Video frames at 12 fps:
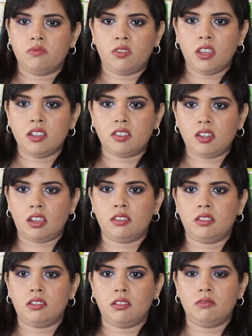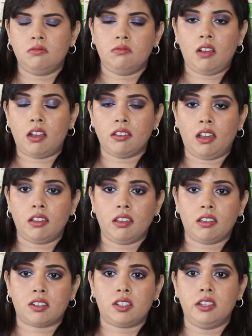these days, you know, I
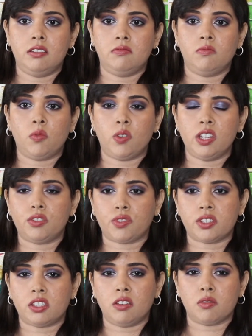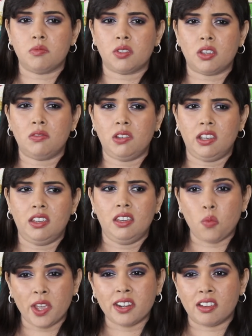actually reach for serums only
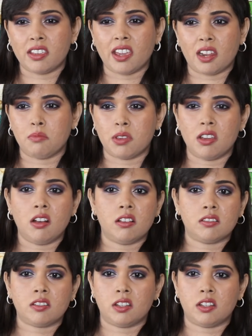when I can be asked.